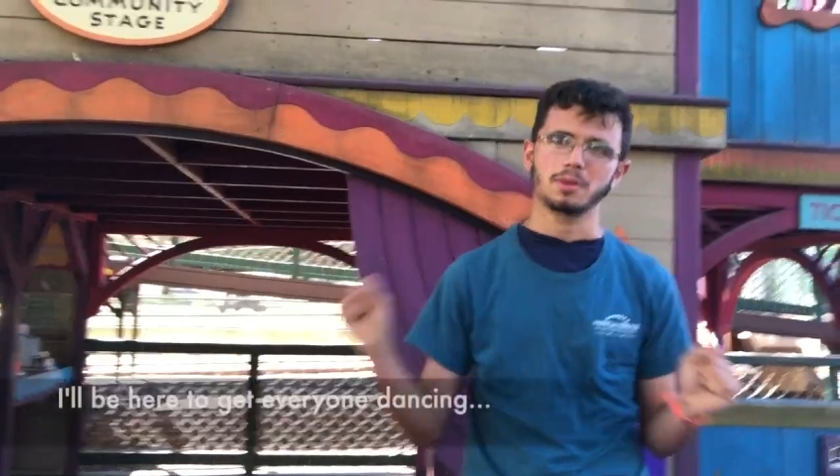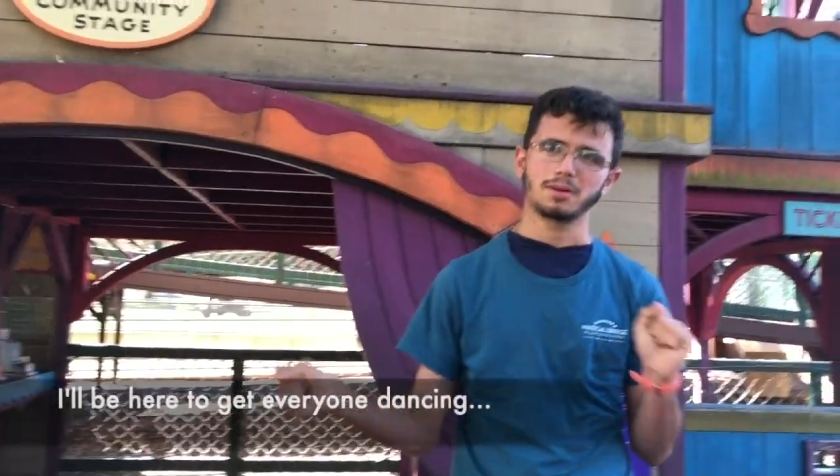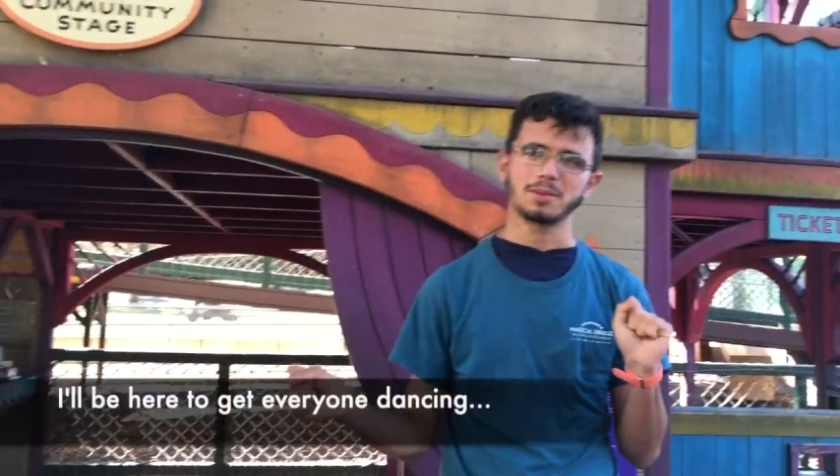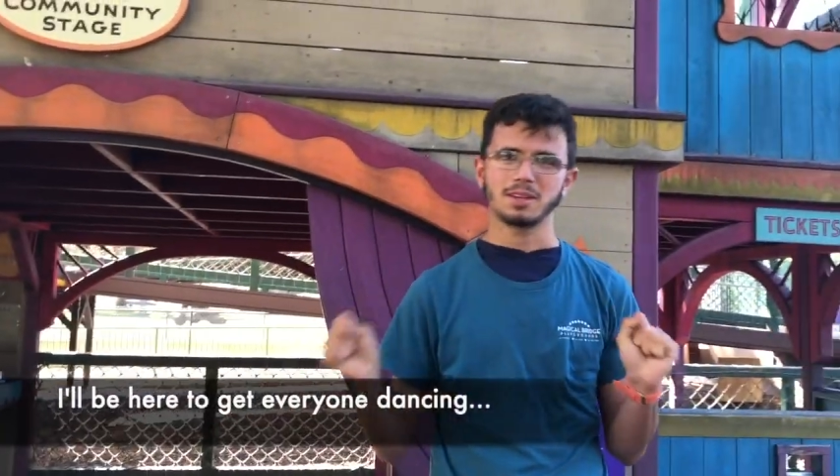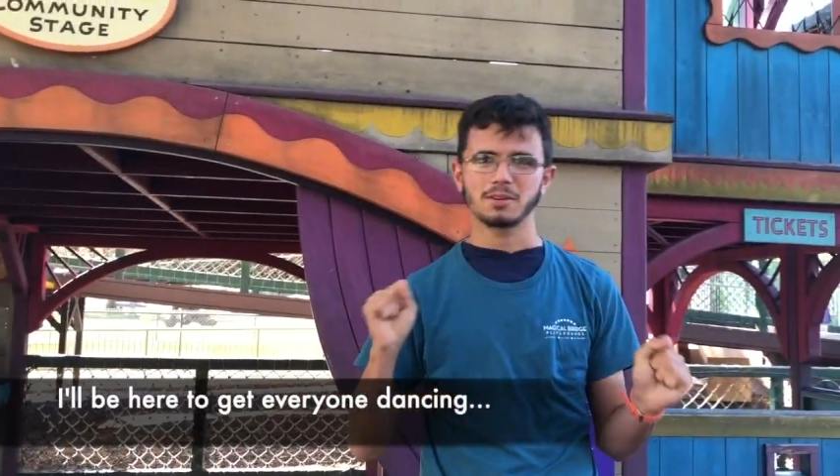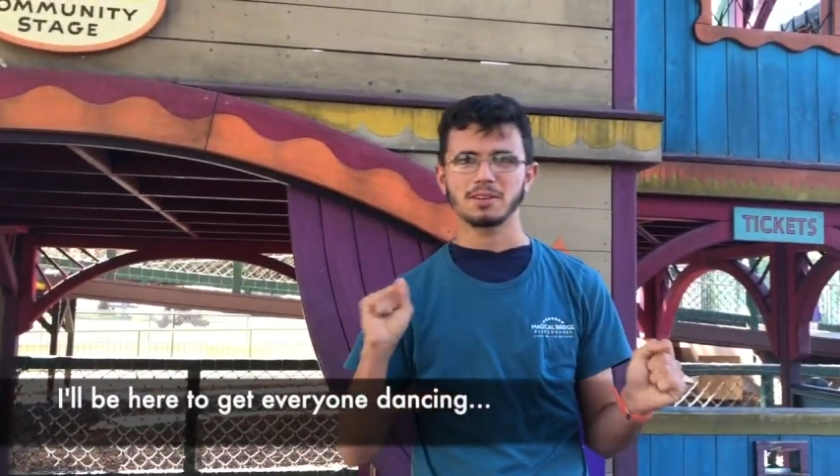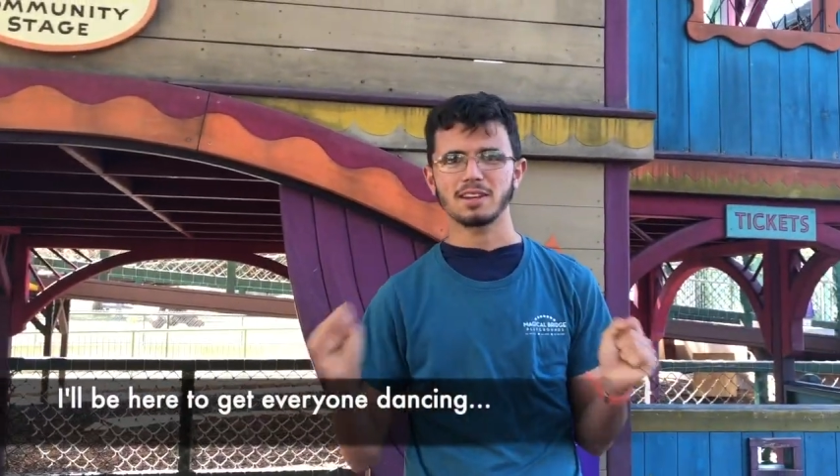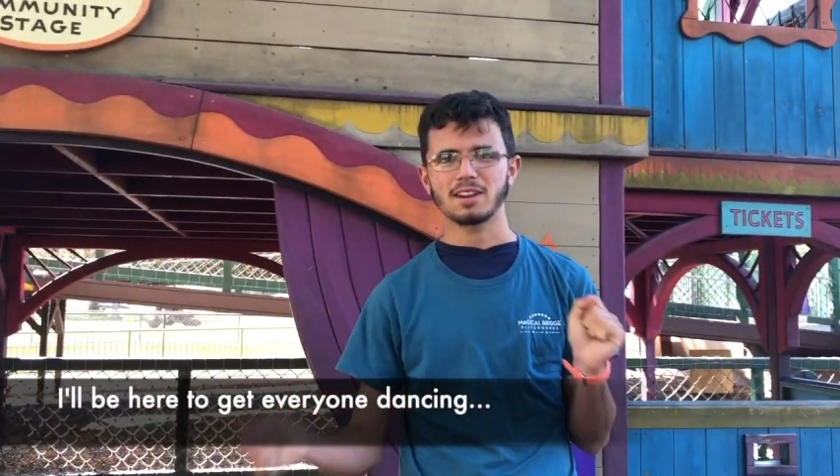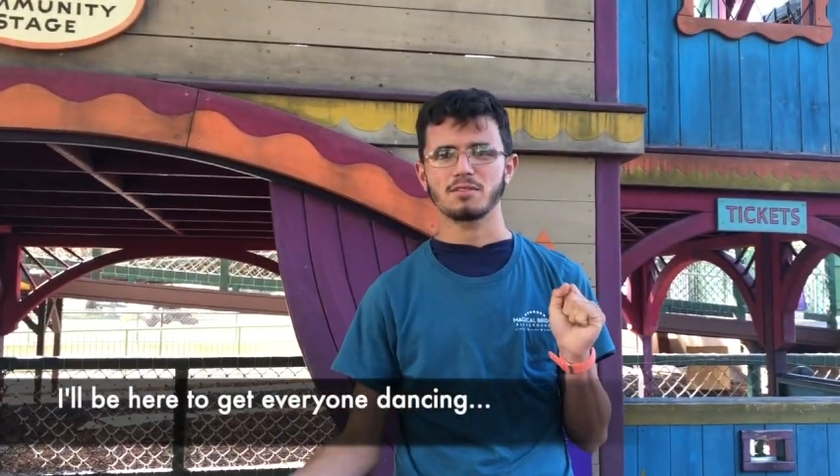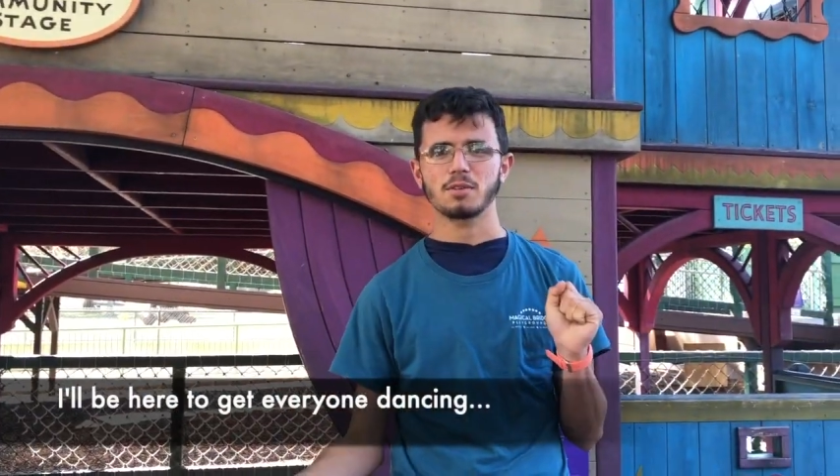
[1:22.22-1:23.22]
I'll be here to
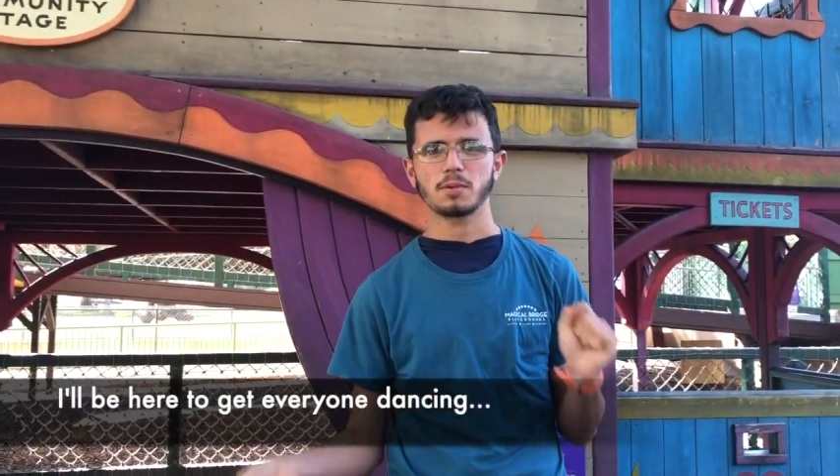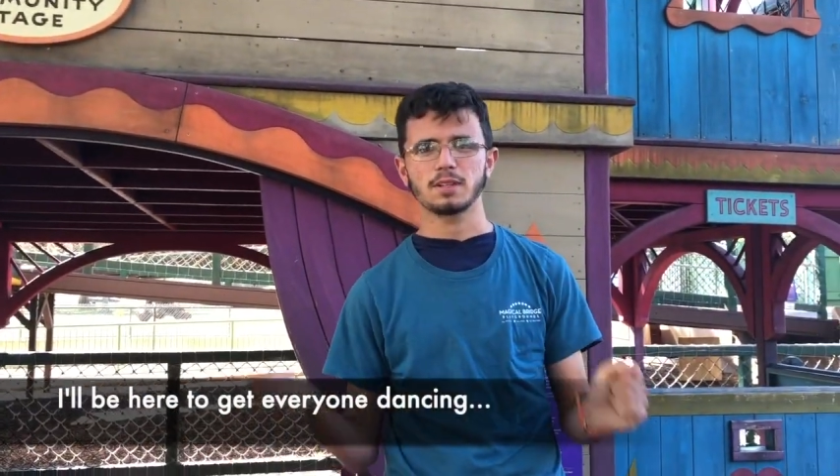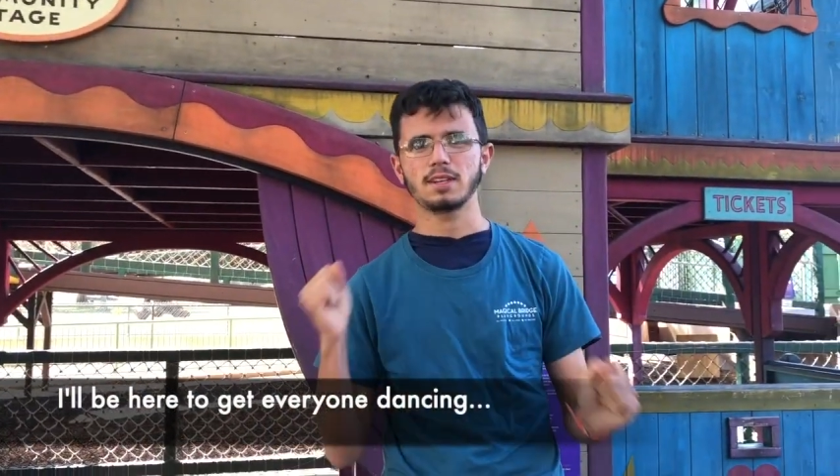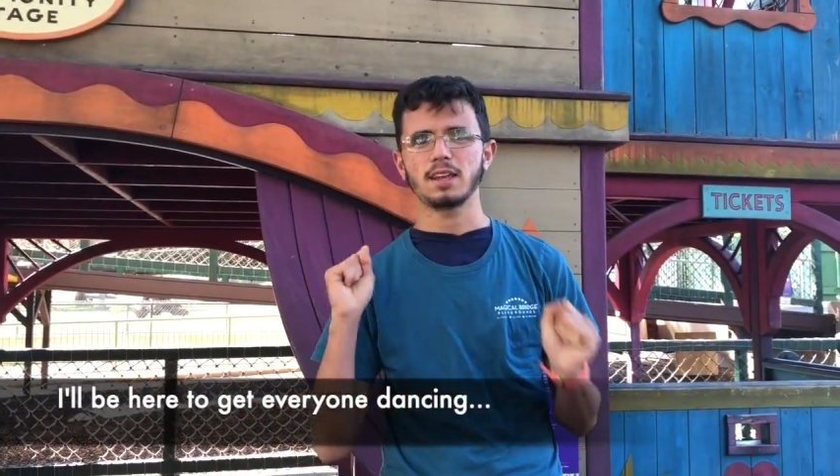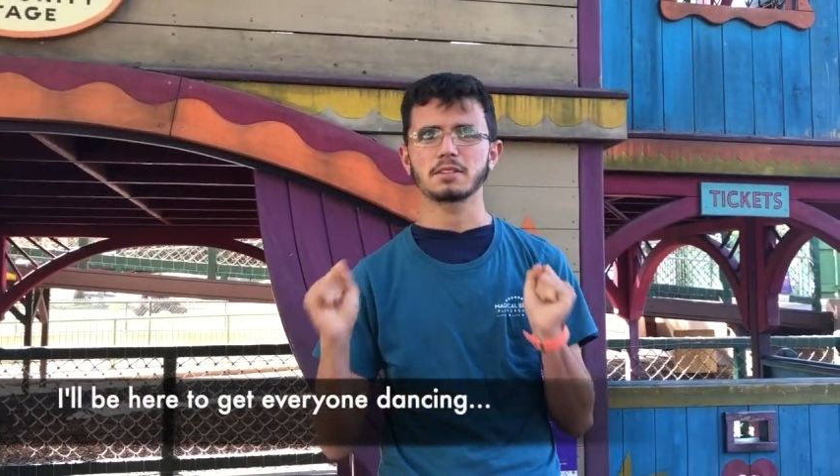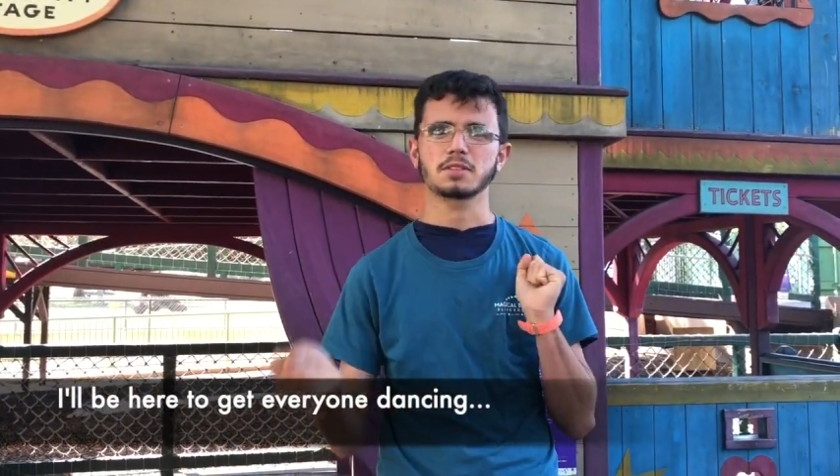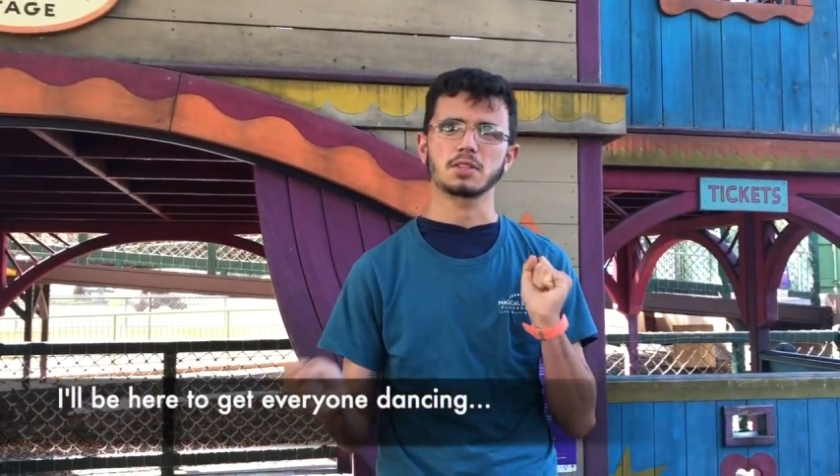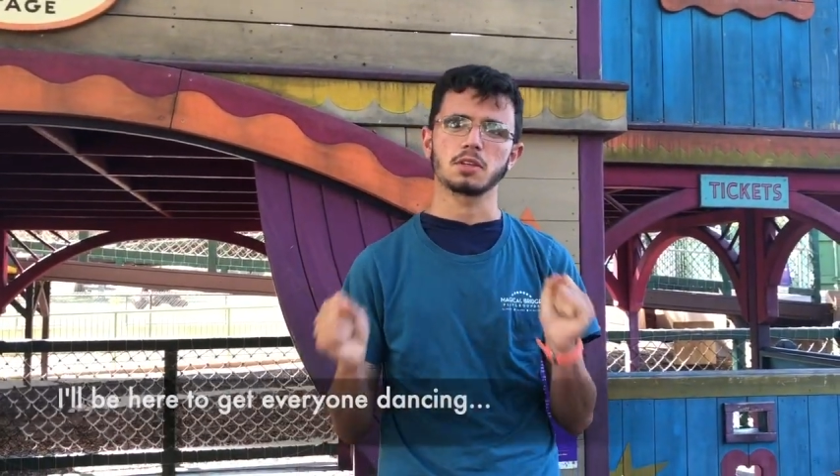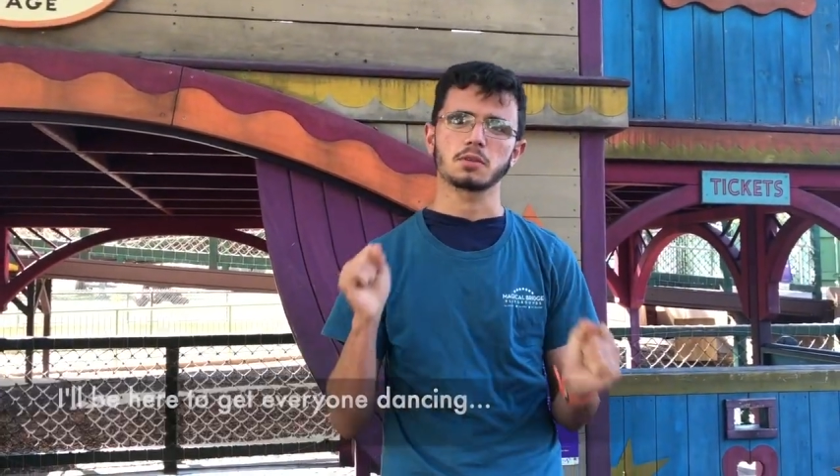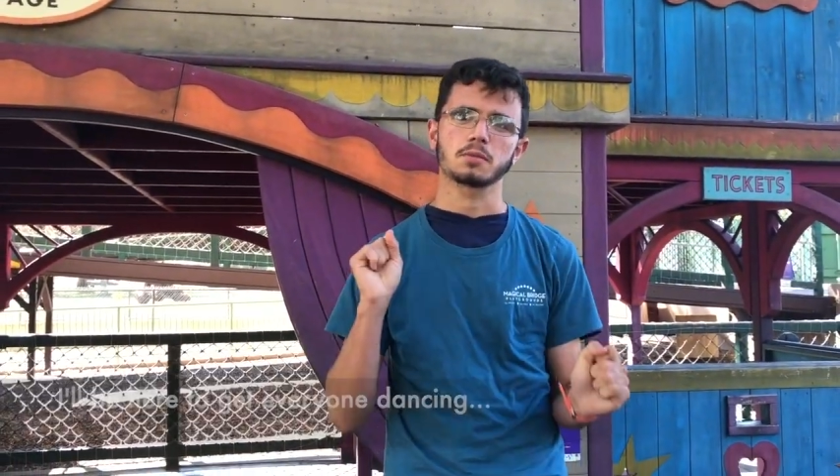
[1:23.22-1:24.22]
get everyone dancing